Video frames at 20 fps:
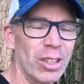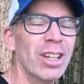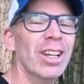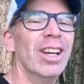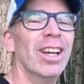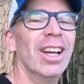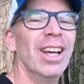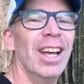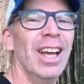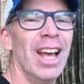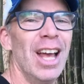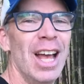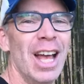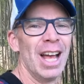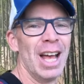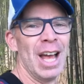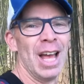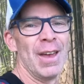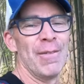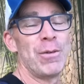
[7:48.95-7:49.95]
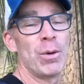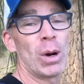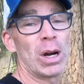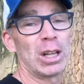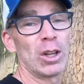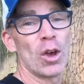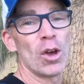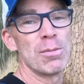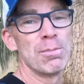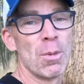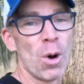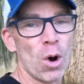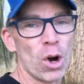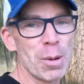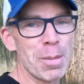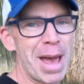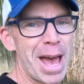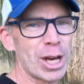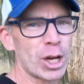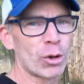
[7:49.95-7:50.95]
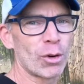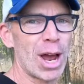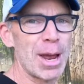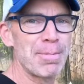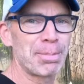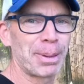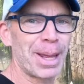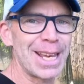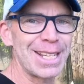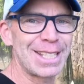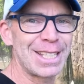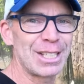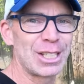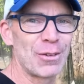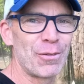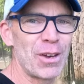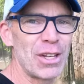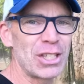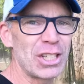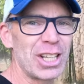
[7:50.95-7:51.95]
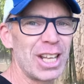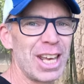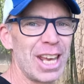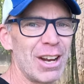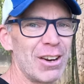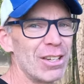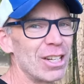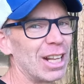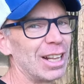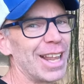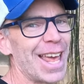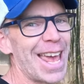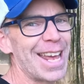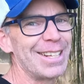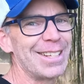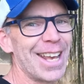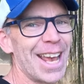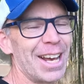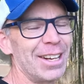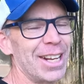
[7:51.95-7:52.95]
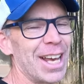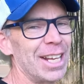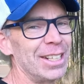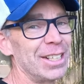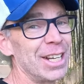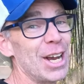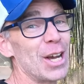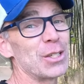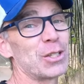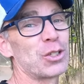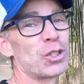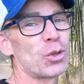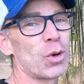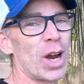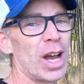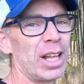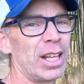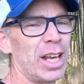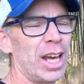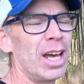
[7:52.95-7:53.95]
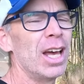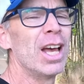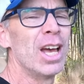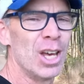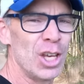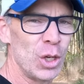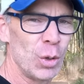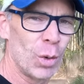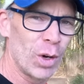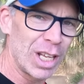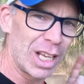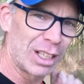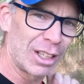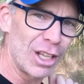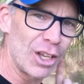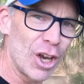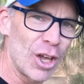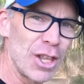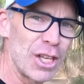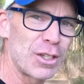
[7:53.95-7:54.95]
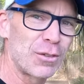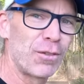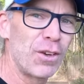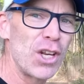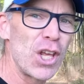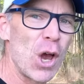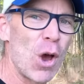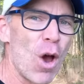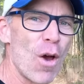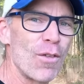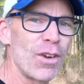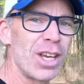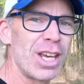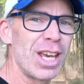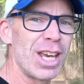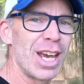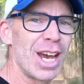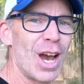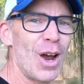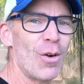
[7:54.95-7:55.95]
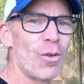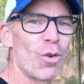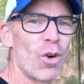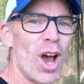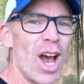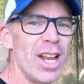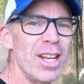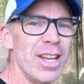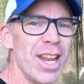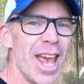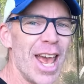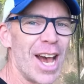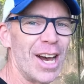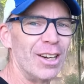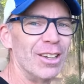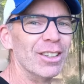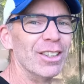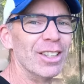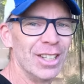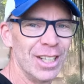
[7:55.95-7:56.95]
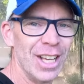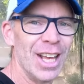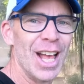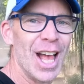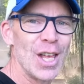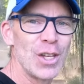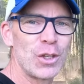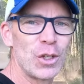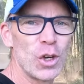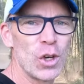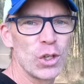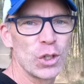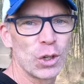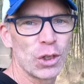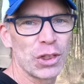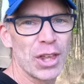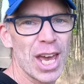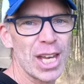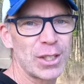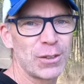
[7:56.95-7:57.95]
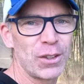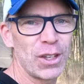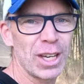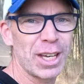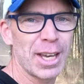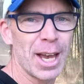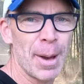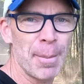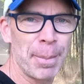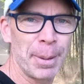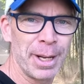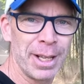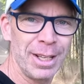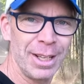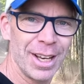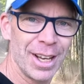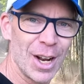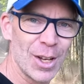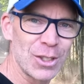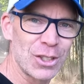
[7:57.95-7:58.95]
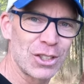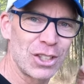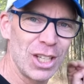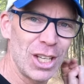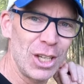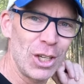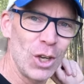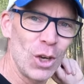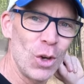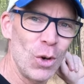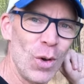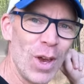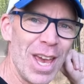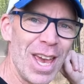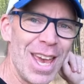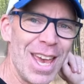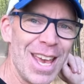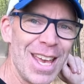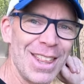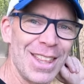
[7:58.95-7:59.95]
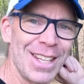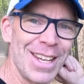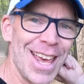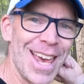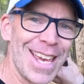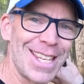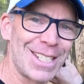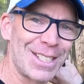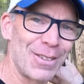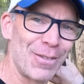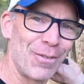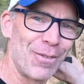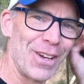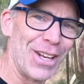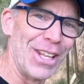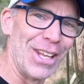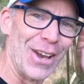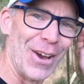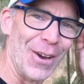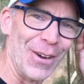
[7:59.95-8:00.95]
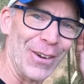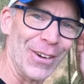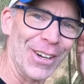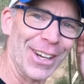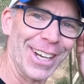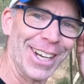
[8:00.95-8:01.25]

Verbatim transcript: If you want to learn more about great places to visit here in the land down under, Australia, you want to click on this video over here right now. As usual, thanks for your company and I'll see you in the next video.